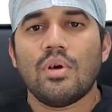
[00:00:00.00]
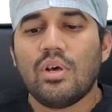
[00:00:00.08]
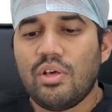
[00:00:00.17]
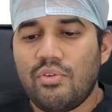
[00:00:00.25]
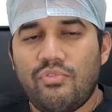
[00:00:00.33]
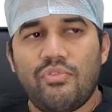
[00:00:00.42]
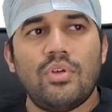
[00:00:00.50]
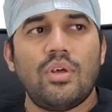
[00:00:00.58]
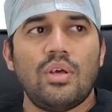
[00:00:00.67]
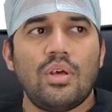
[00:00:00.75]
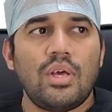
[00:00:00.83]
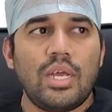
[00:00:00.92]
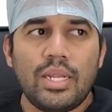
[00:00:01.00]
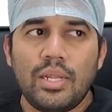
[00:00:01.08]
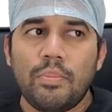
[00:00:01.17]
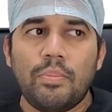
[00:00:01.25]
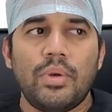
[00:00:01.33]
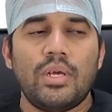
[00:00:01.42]
if any
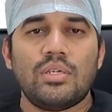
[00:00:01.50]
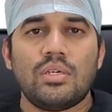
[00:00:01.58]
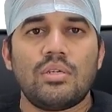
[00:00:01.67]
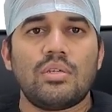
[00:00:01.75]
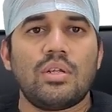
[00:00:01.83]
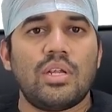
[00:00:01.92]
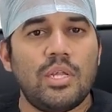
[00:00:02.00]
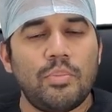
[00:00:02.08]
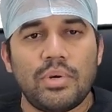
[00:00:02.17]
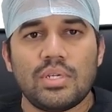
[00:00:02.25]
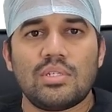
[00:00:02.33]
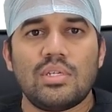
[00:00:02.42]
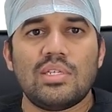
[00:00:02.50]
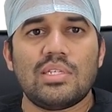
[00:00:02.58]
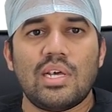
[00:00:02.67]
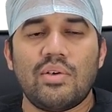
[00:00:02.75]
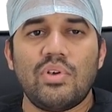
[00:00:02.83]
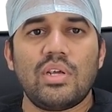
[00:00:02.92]
patient or any person is
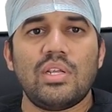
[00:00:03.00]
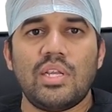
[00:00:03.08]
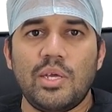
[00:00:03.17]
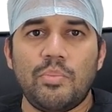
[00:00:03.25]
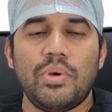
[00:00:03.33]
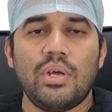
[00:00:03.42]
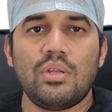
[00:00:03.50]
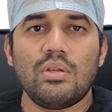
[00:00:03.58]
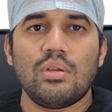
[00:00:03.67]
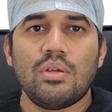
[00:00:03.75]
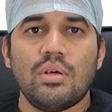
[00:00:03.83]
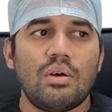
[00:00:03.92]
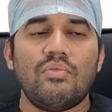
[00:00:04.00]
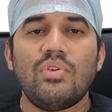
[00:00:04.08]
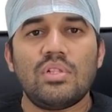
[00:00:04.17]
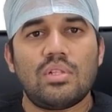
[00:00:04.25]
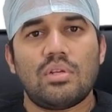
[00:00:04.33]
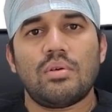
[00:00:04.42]
having a knee pain
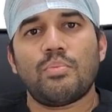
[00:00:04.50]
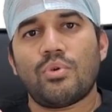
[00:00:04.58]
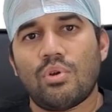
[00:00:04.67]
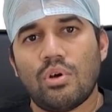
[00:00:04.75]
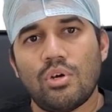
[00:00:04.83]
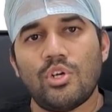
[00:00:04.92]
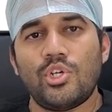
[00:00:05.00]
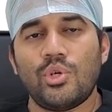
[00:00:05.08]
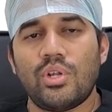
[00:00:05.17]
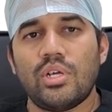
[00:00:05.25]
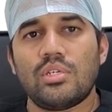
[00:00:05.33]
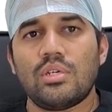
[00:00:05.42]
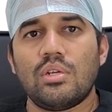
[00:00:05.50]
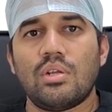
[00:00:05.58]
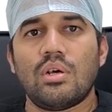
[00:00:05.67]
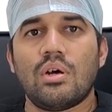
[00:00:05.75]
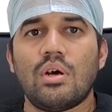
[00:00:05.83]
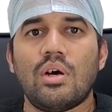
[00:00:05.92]
with prolonged duration,
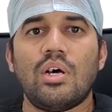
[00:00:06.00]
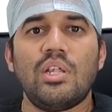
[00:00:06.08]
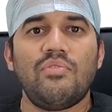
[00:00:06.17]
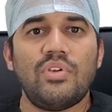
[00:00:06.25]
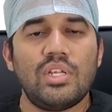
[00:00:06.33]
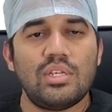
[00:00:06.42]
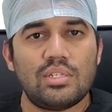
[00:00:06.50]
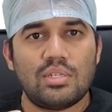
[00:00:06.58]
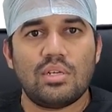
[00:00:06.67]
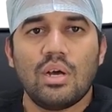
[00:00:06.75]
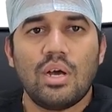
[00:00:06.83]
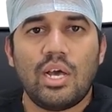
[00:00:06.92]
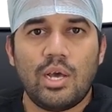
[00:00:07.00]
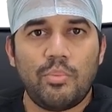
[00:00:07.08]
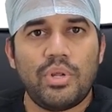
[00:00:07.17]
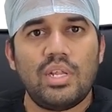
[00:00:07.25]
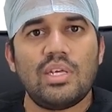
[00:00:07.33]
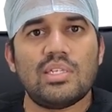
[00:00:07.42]
or if it is
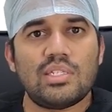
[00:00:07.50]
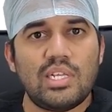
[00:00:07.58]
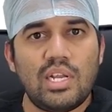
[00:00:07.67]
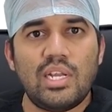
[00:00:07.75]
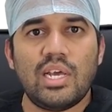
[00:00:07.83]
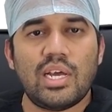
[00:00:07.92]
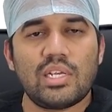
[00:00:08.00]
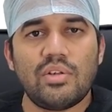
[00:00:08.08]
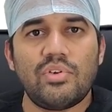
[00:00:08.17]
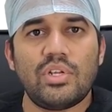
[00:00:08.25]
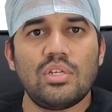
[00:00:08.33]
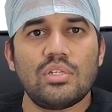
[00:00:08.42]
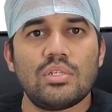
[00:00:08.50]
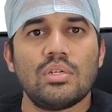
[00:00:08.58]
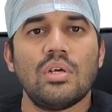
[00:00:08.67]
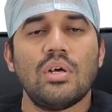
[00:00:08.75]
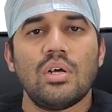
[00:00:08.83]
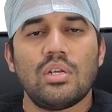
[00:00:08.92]
hampering his daily activities,
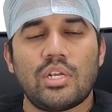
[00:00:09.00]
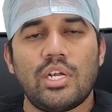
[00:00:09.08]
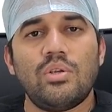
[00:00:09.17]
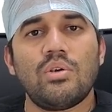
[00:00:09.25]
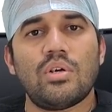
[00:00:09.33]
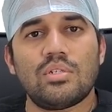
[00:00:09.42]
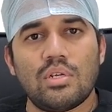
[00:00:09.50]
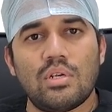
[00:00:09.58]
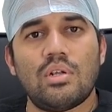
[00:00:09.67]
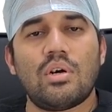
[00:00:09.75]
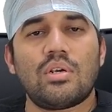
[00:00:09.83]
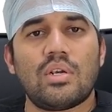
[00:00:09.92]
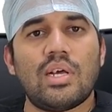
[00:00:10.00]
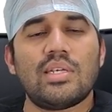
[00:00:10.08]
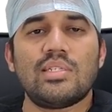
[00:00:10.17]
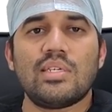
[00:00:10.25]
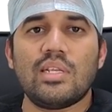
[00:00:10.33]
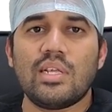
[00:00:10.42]
try to consult doctor as
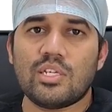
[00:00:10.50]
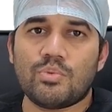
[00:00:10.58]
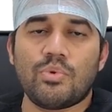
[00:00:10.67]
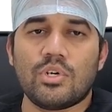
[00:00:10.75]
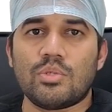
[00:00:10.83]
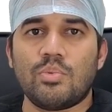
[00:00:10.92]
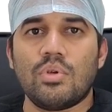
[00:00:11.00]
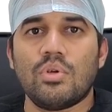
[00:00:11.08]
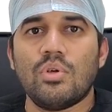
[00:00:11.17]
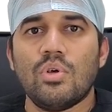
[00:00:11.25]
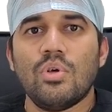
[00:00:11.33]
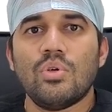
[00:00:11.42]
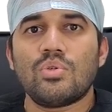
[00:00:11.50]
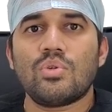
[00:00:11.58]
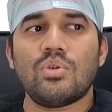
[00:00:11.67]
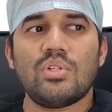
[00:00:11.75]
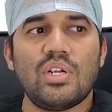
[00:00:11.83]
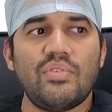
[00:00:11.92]
early as possible, so
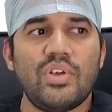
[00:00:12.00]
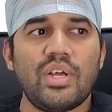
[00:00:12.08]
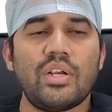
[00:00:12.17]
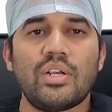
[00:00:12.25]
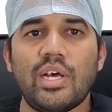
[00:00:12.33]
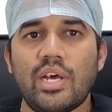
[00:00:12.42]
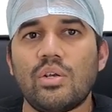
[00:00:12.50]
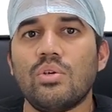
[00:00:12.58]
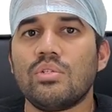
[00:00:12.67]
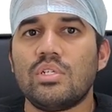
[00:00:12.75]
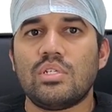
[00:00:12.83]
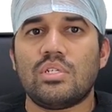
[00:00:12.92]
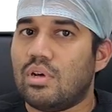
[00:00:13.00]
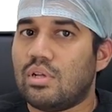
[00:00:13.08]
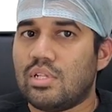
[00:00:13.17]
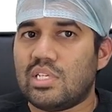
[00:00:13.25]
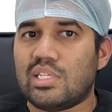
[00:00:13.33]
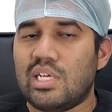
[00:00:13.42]
that we can diagnose it,
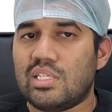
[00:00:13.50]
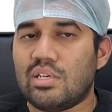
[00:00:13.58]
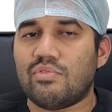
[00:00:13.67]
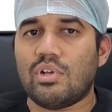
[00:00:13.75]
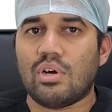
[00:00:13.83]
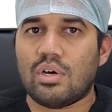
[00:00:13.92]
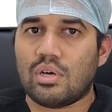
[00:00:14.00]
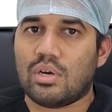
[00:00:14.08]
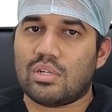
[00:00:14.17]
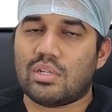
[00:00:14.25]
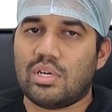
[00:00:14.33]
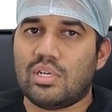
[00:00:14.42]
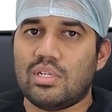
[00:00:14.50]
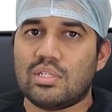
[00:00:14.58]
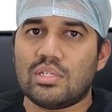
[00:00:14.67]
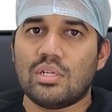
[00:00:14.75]
the stage of the arthritis,